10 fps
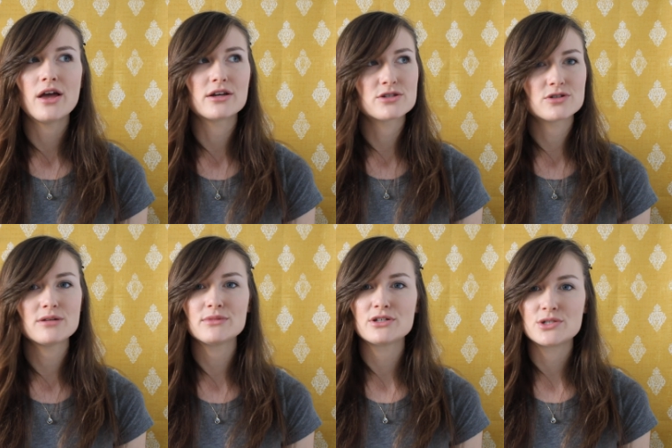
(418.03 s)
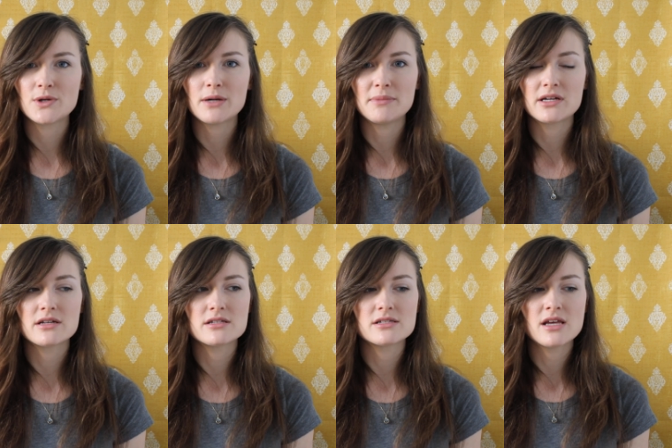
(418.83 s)
extremely short
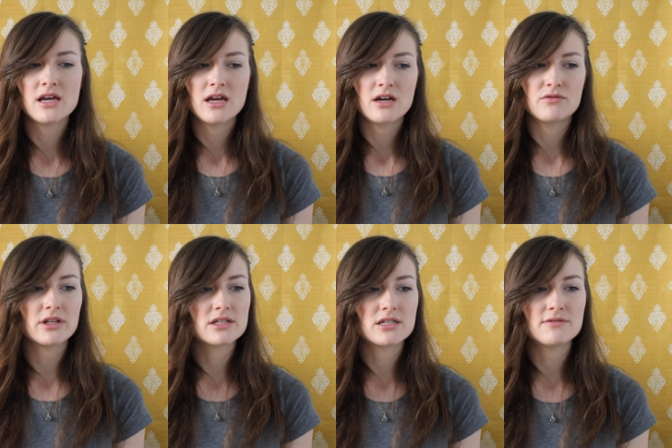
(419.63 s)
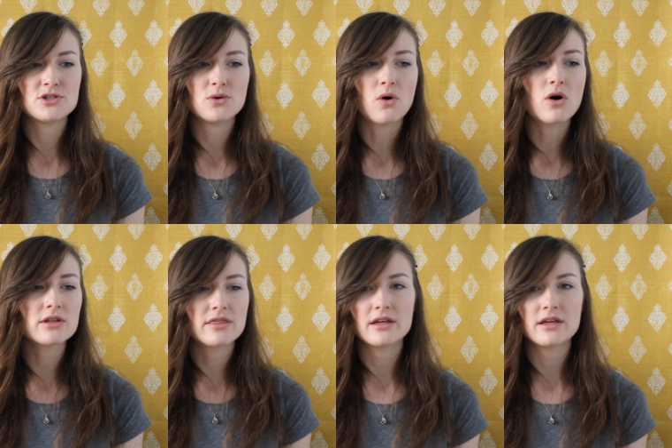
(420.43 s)
because relative to all the